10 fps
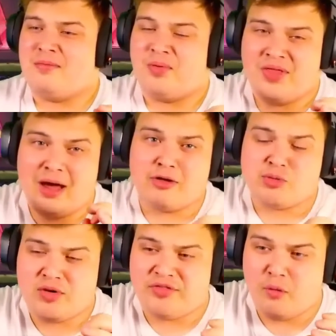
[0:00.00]
But that was
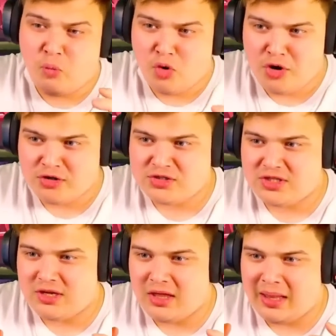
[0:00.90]
one of the worst
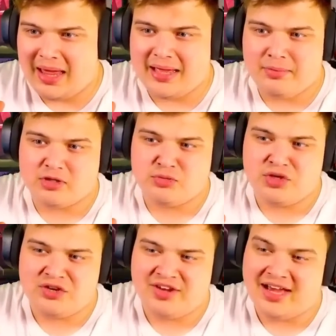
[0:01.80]
lightning bolts we could
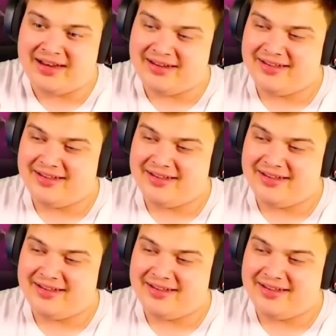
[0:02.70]
have had.